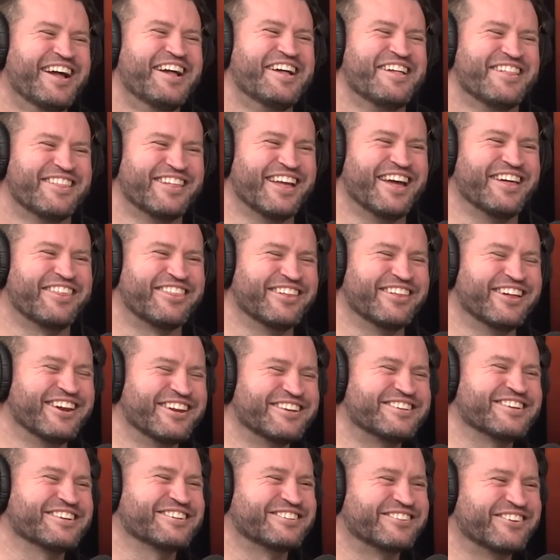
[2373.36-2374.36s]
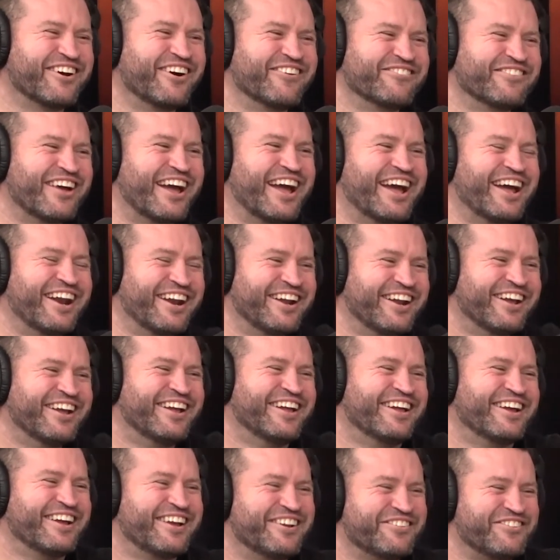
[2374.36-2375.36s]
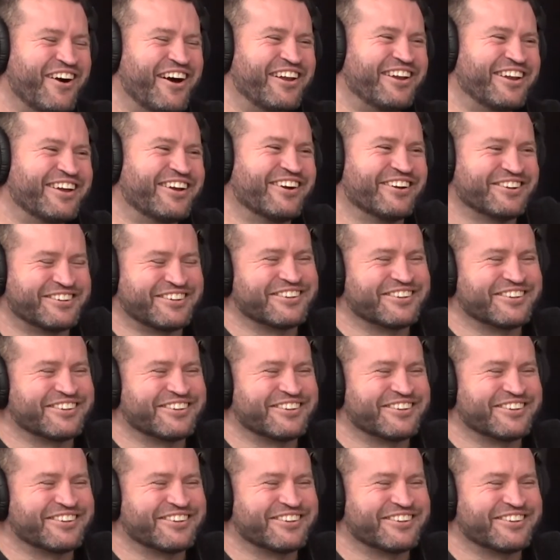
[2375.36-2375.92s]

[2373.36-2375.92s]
Yeah, 36-year-old man finally got to